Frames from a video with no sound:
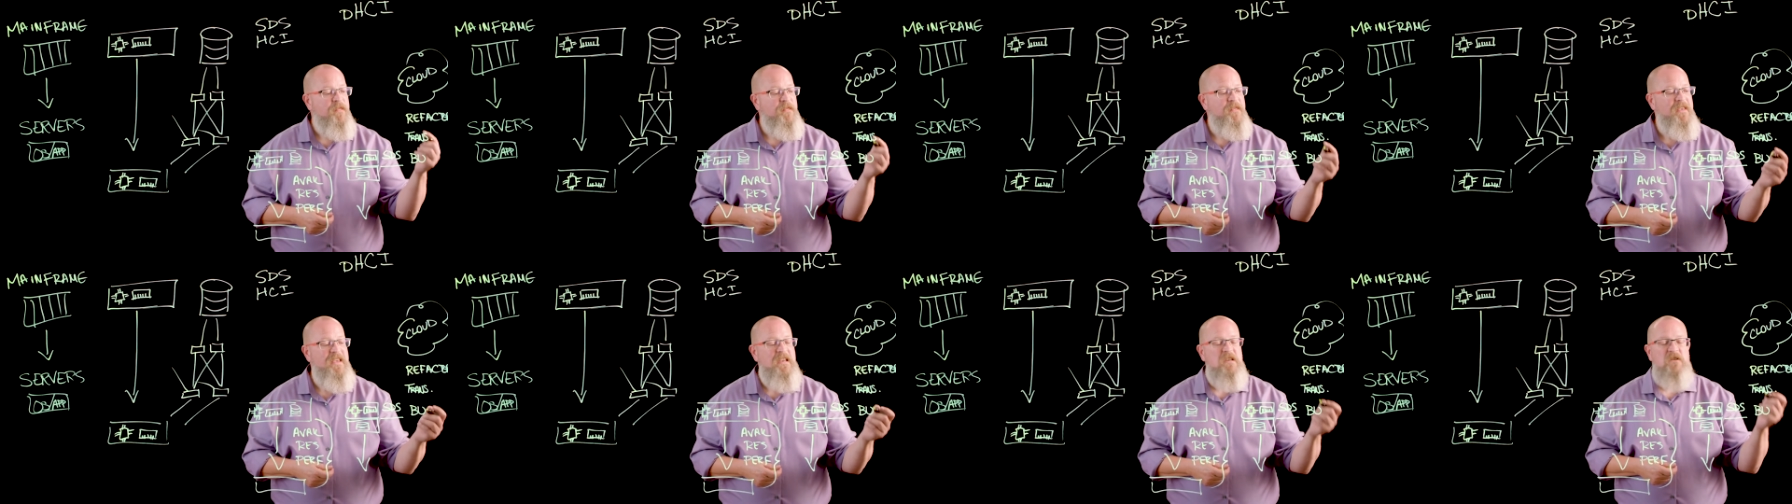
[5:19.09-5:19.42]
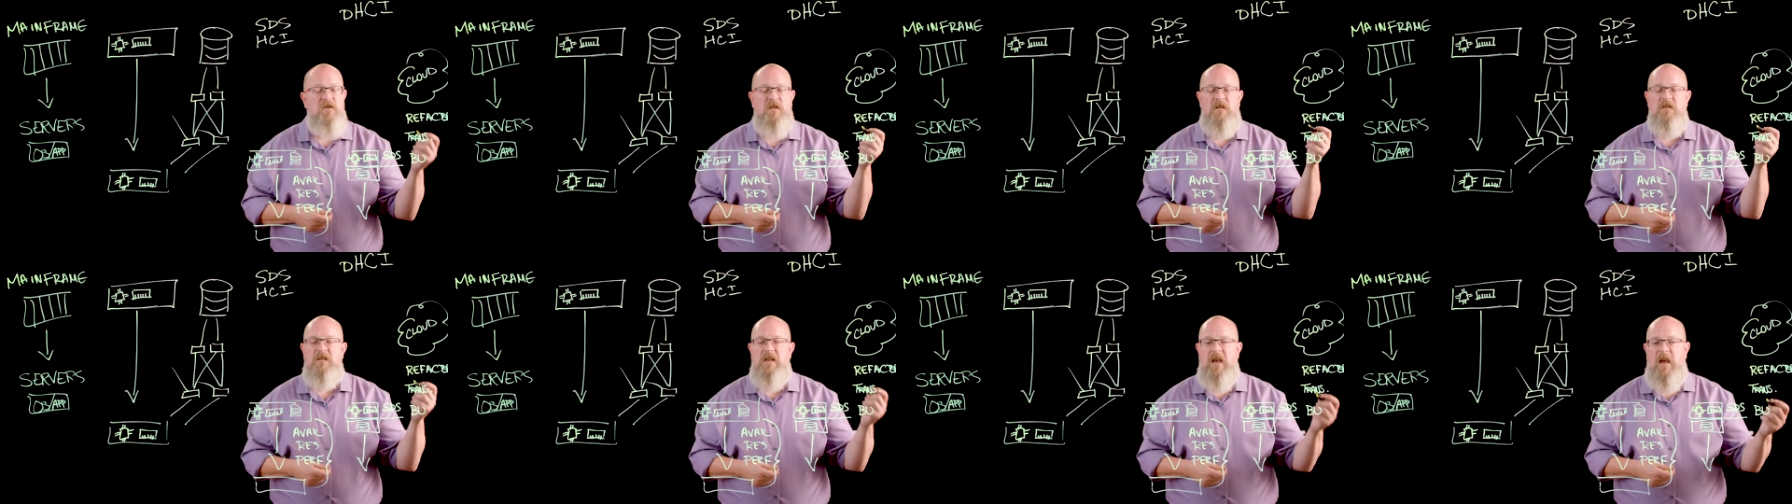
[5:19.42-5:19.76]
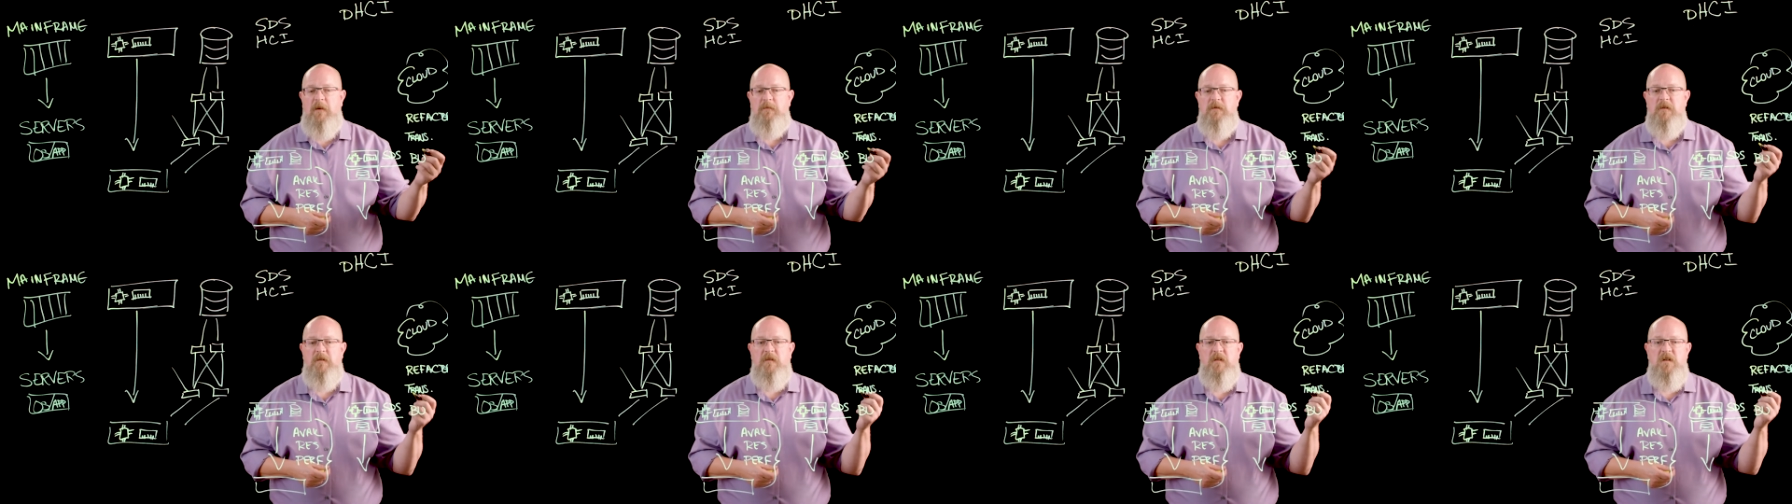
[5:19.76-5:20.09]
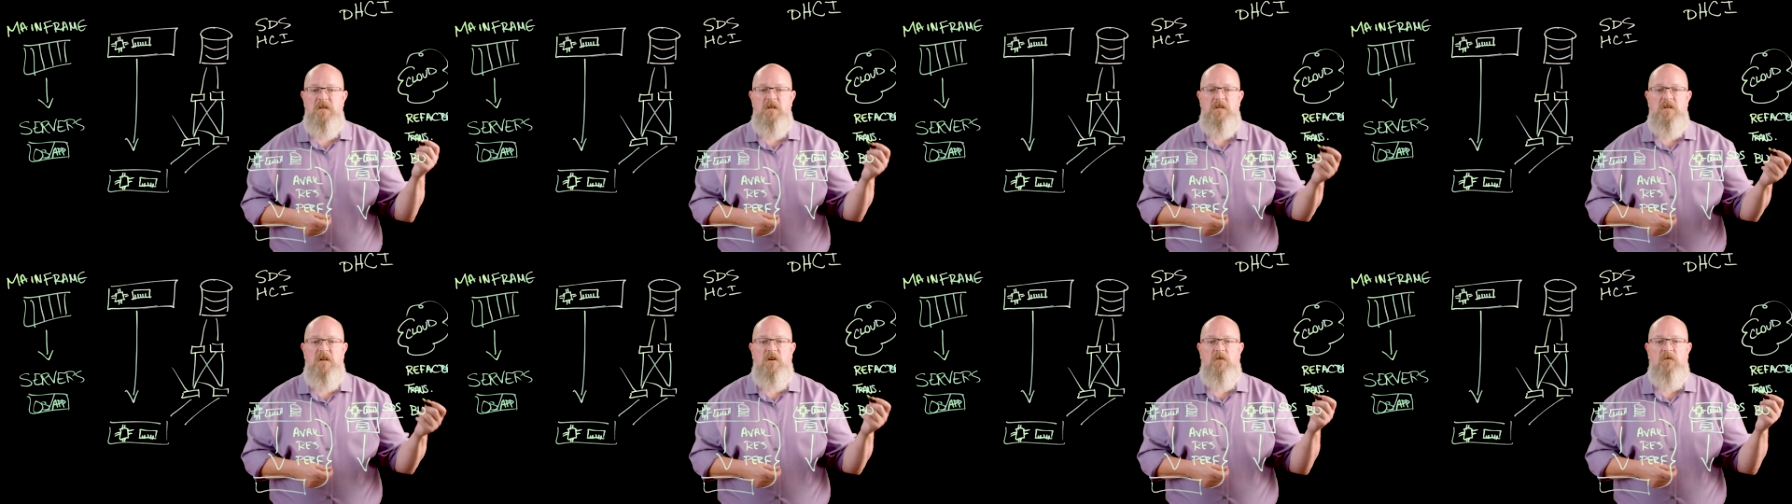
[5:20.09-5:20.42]
these are the types of
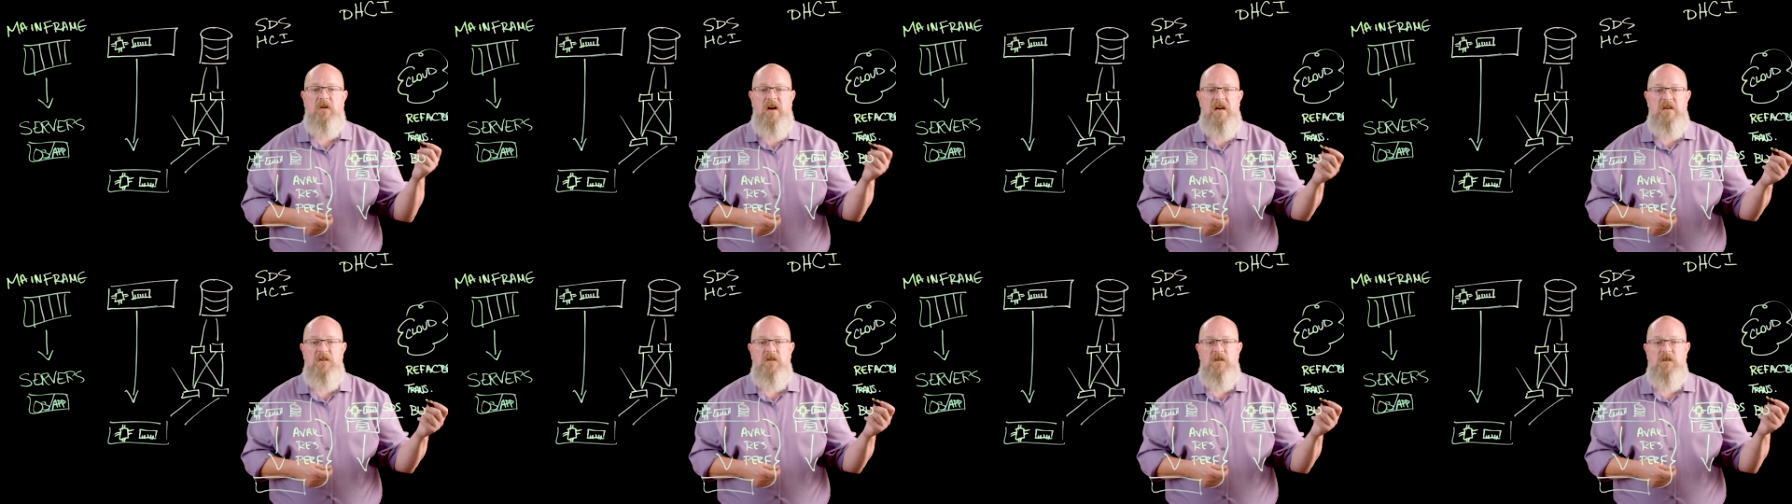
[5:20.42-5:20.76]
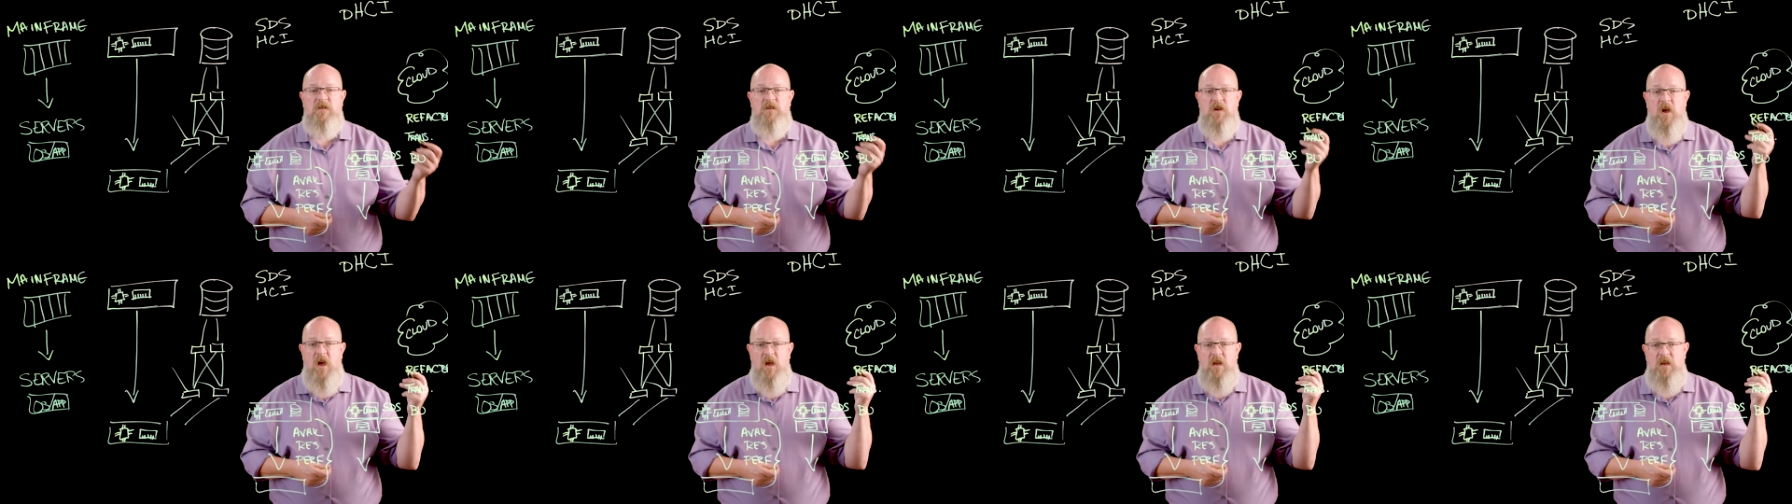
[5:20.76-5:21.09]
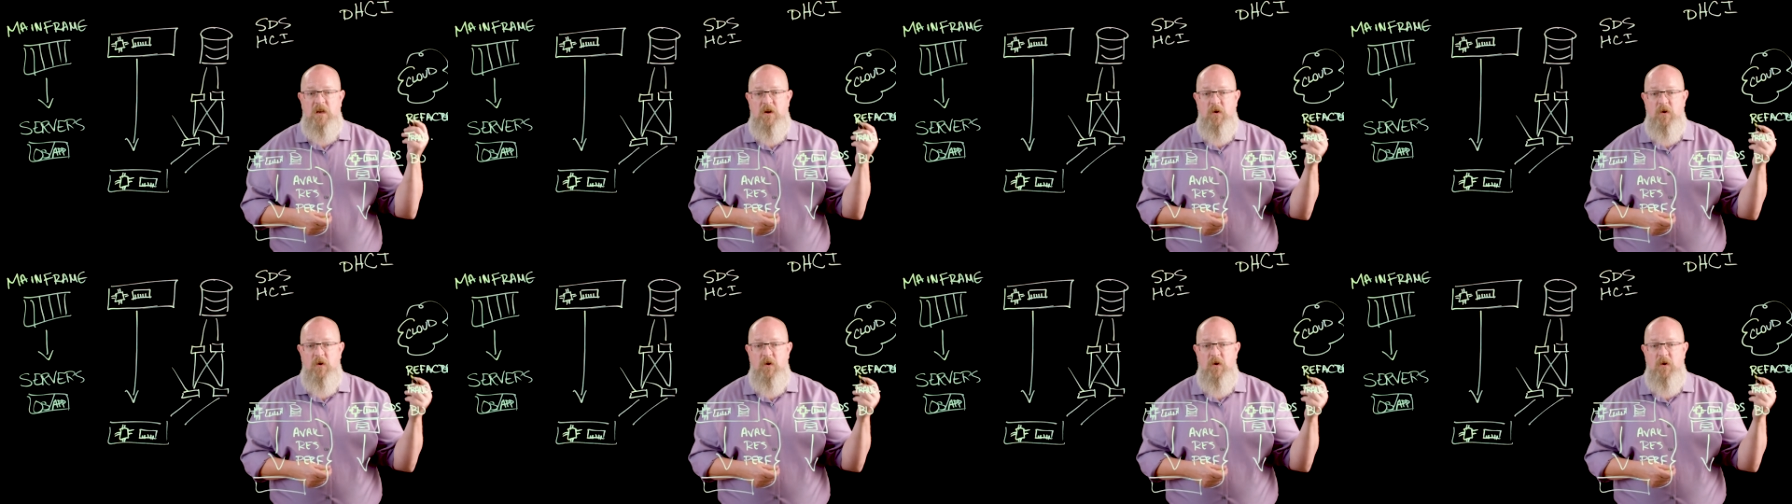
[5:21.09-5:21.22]
considerations